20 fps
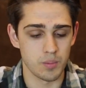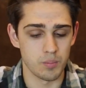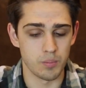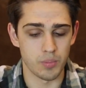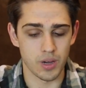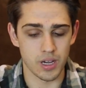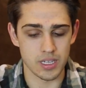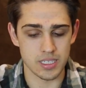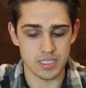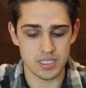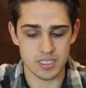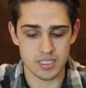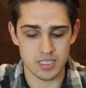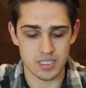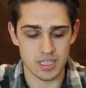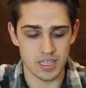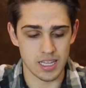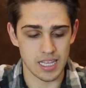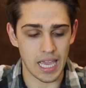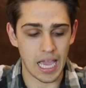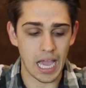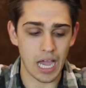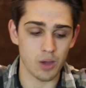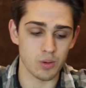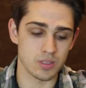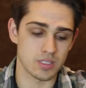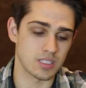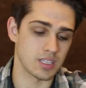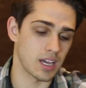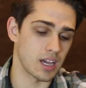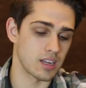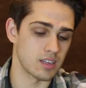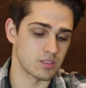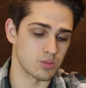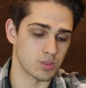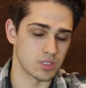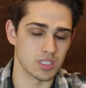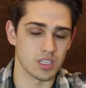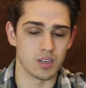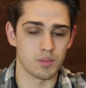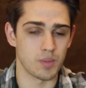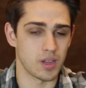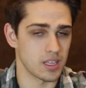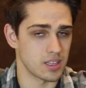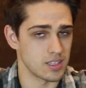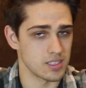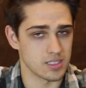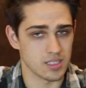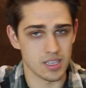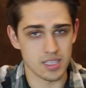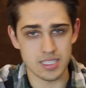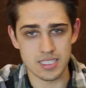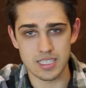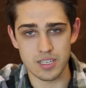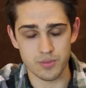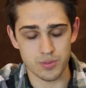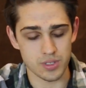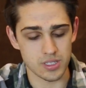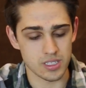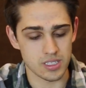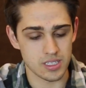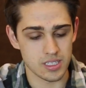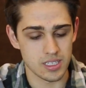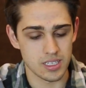but the outside is what's going to make these guns different.